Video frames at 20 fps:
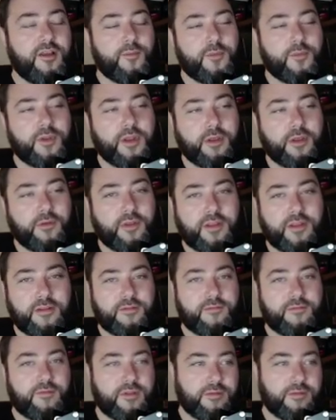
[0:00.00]
But no,
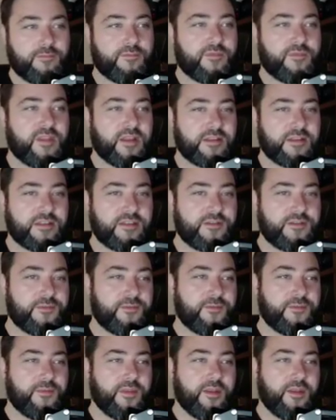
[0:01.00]
that's...
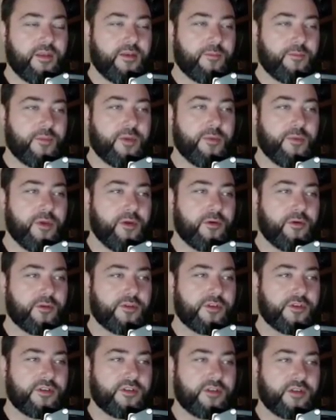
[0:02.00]
Maybe you could
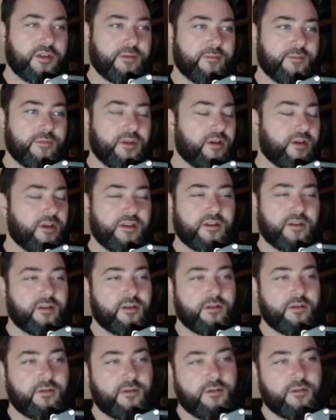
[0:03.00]
just, I don't
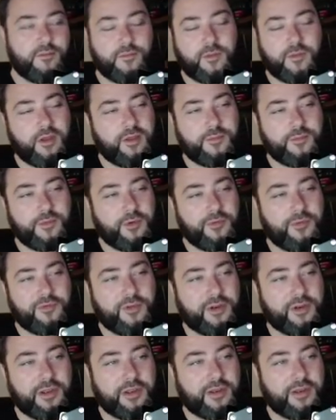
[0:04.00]
know. I'm not
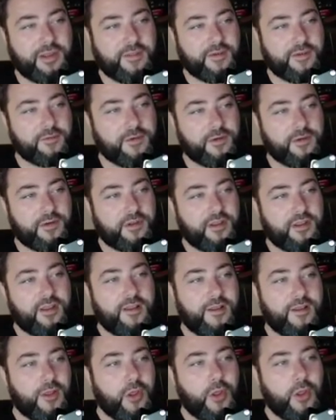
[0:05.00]
even going to go down that road.
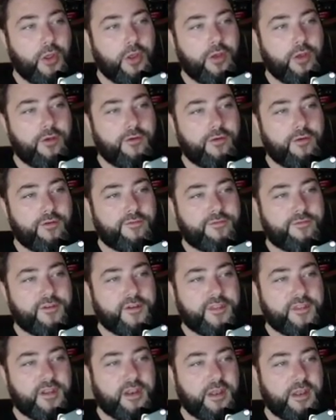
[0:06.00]

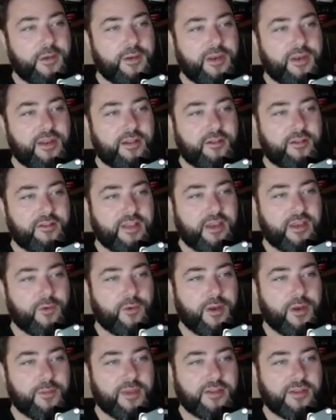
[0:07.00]
Fuck the Leo and little dick
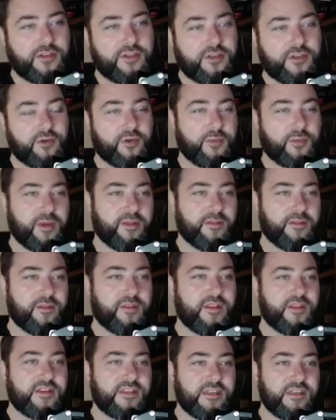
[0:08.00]
white men she's talking about.
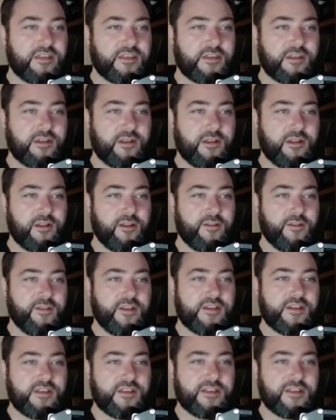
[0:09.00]
This is
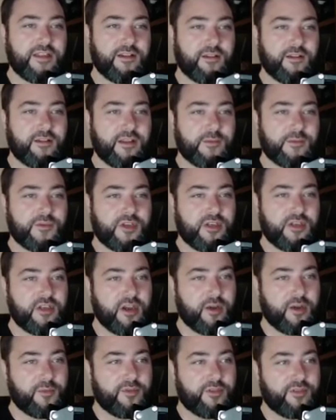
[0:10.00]
little dipshit
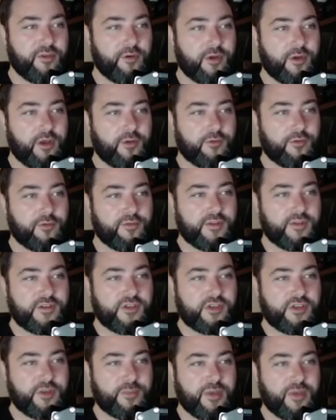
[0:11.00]
Yarmouth, the owner of this
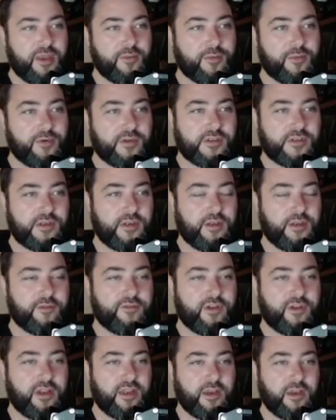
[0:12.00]
shit paper, and is only good
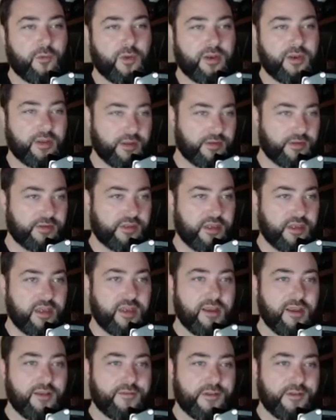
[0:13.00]
for cleaning windows.
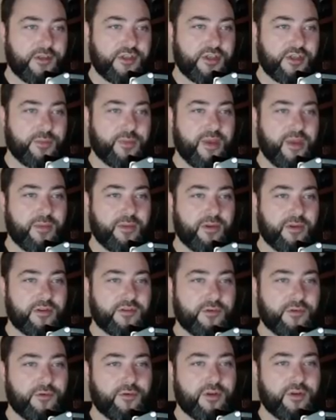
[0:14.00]
This shit paper
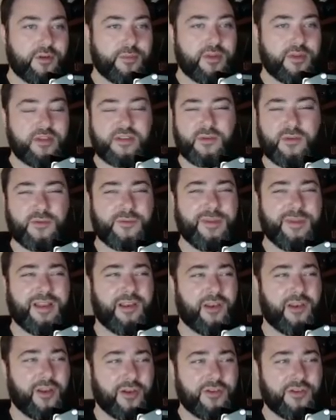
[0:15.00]
lost all credibility. What do you
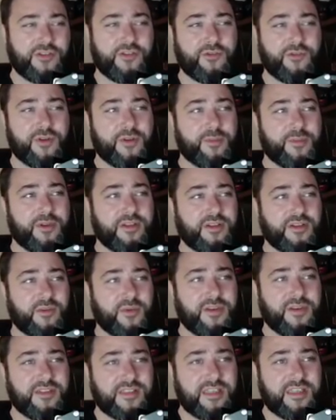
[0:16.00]
mean lost credibility?
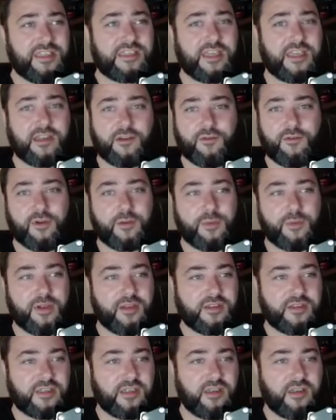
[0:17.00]
When has this had
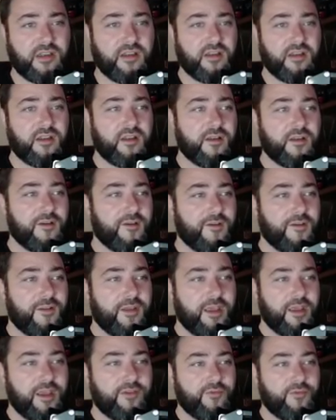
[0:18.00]
credibility?
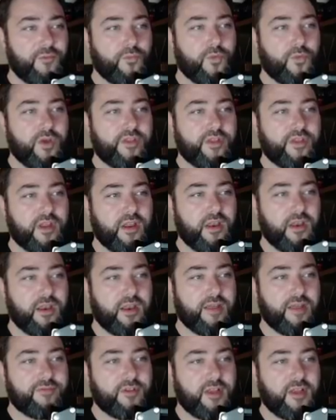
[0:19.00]
Even with
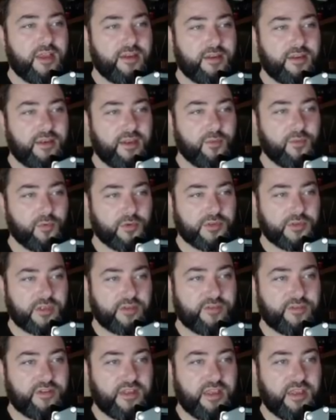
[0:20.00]
level-headed liberals are
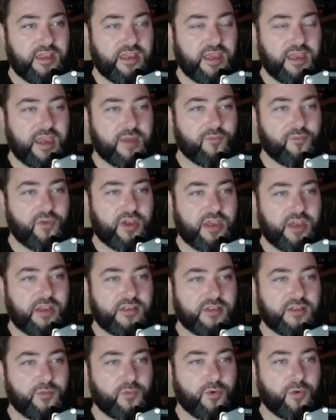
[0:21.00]
taking Amory
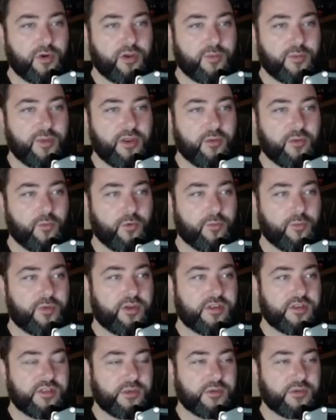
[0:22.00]
King's #1 comedian award
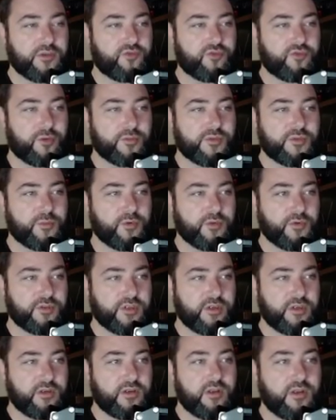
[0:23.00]
because he was a Trump
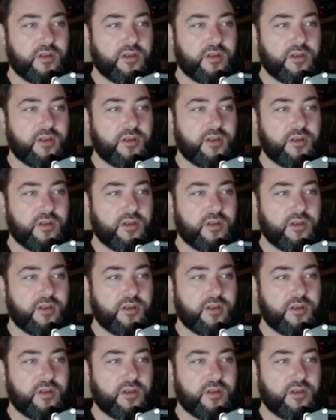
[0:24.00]
supporter.